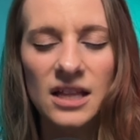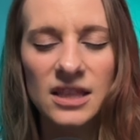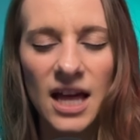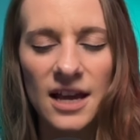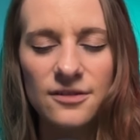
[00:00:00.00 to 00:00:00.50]
a
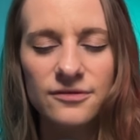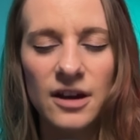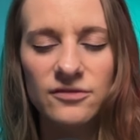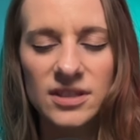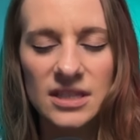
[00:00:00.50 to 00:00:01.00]
life
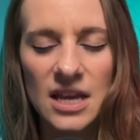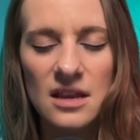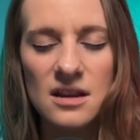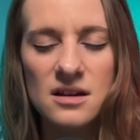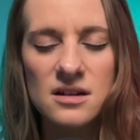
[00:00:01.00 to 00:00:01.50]
of
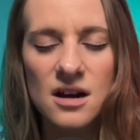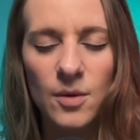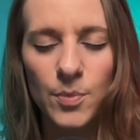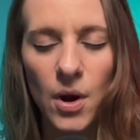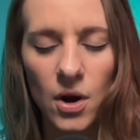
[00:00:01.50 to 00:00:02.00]
sin
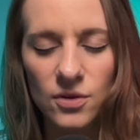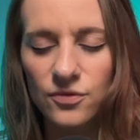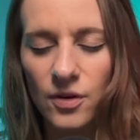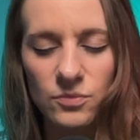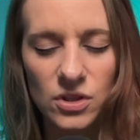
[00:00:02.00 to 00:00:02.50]
apart
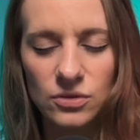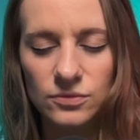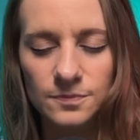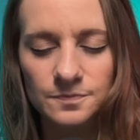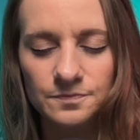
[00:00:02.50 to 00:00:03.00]
from you.